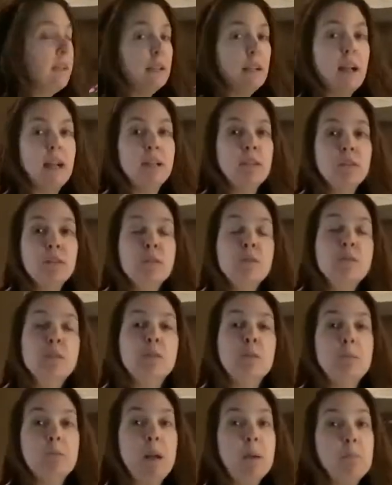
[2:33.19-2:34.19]
Now I don't know if you
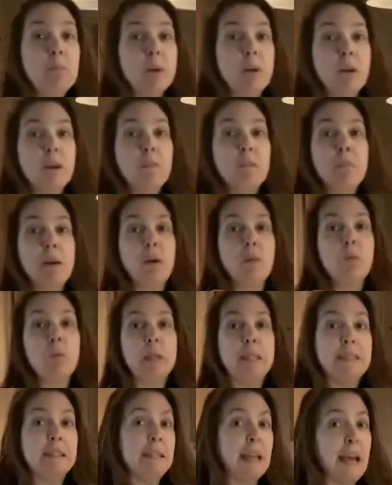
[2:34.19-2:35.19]
remember, but
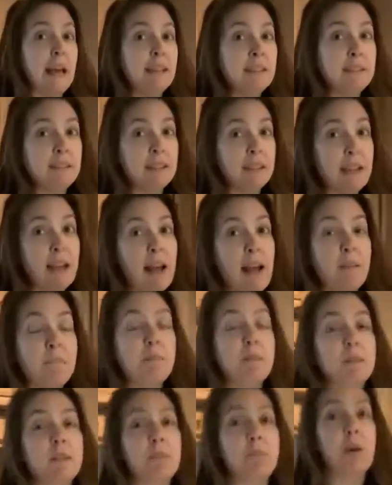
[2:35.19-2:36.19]
we tested
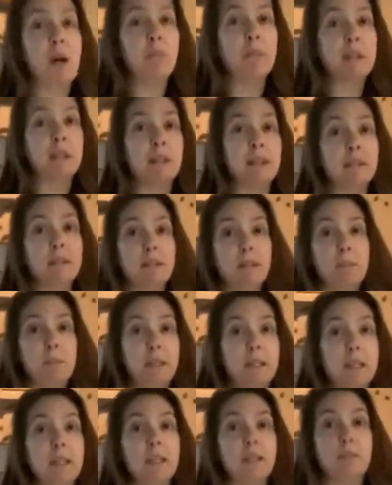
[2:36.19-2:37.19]
apples and pumpkins at the
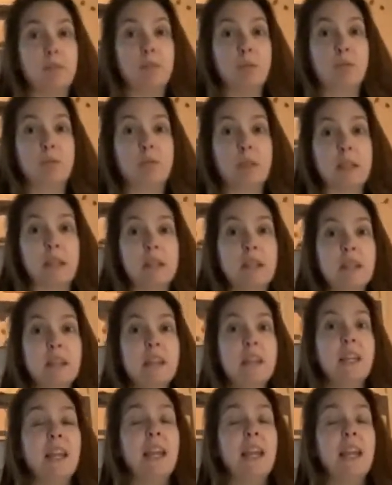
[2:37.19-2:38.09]
beginning of the school year,